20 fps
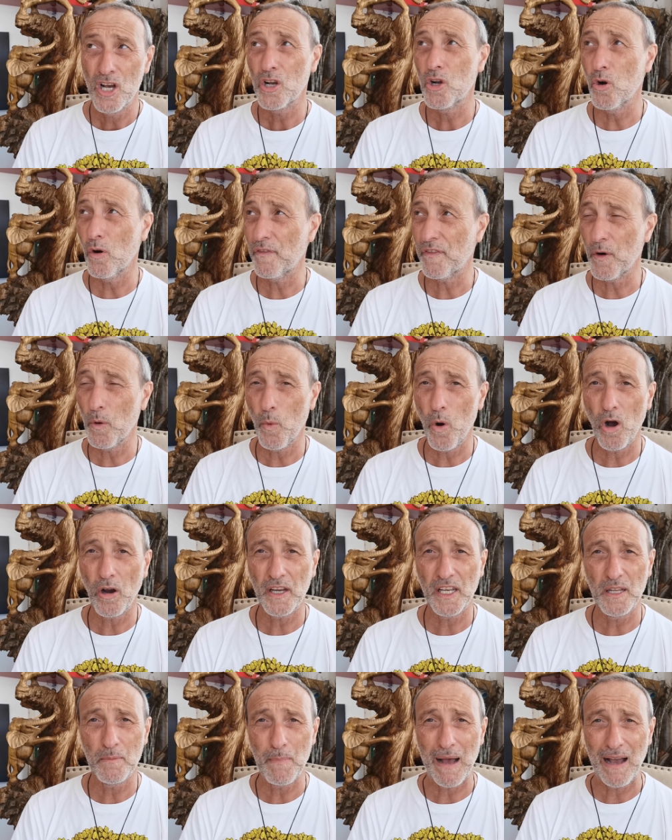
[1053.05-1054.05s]
Go for a
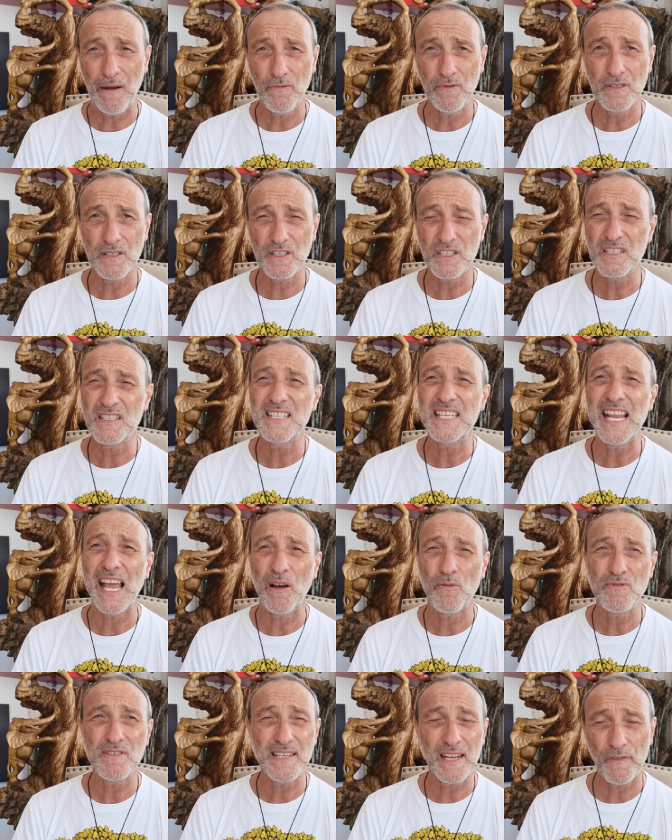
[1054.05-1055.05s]
walk in the mountains. See
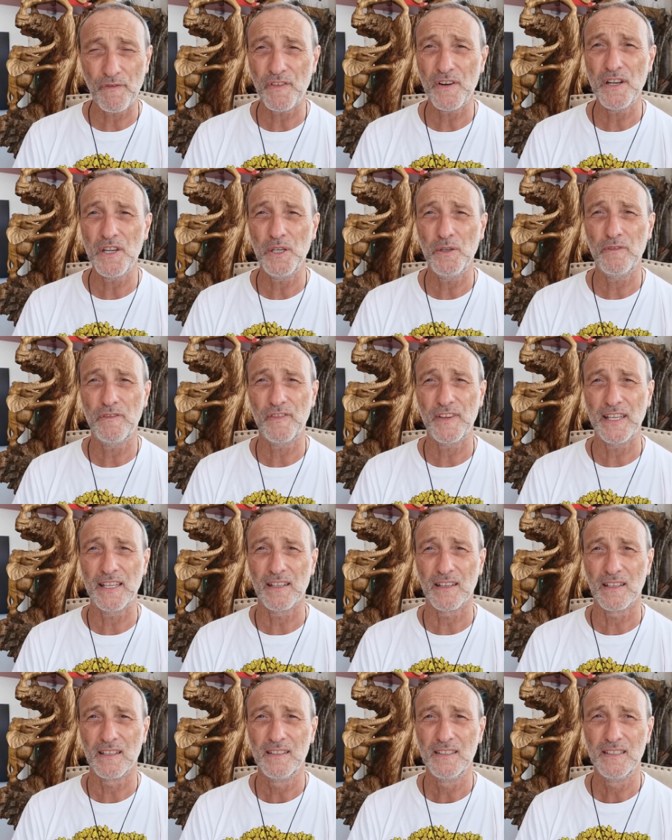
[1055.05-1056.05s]
how different you
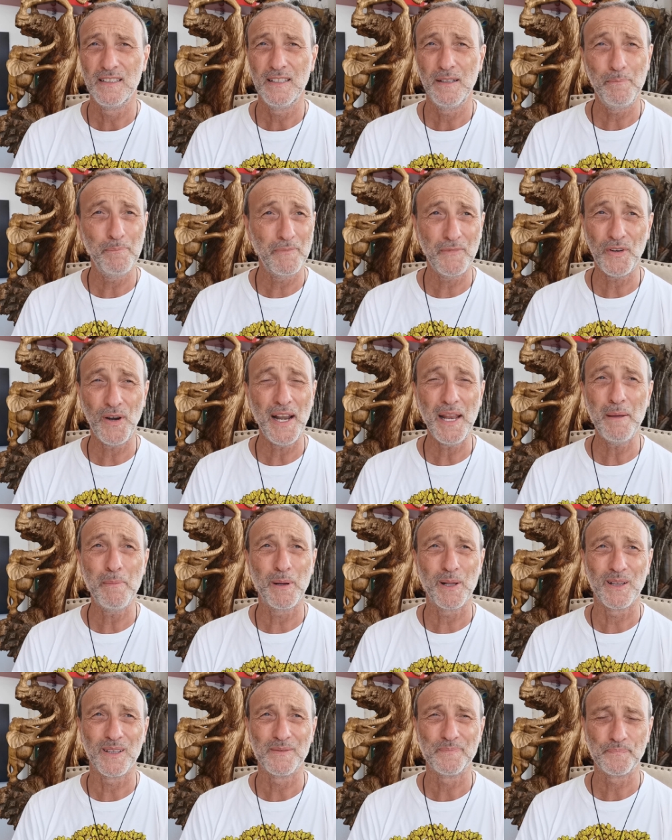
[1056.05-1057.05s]
feel.
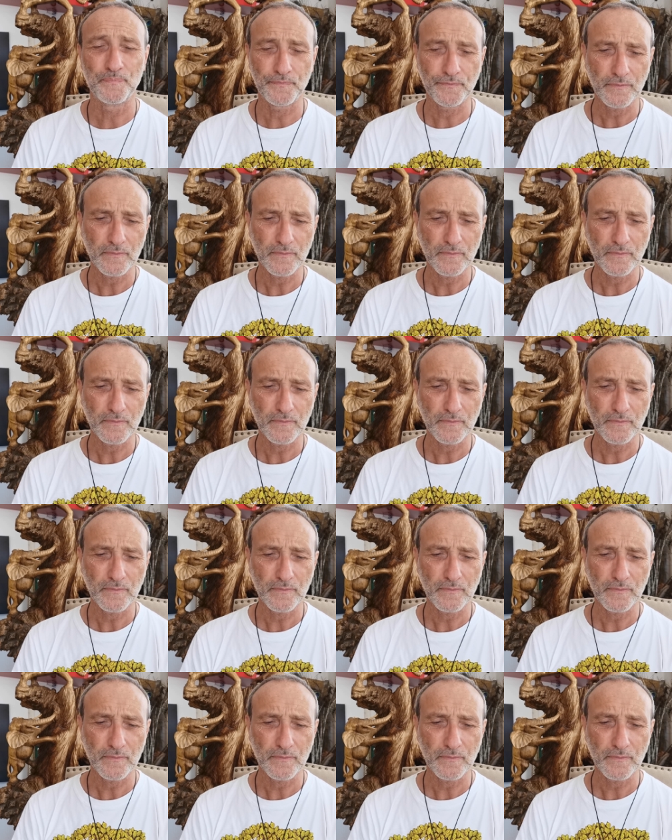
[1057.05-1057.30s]
Incredible.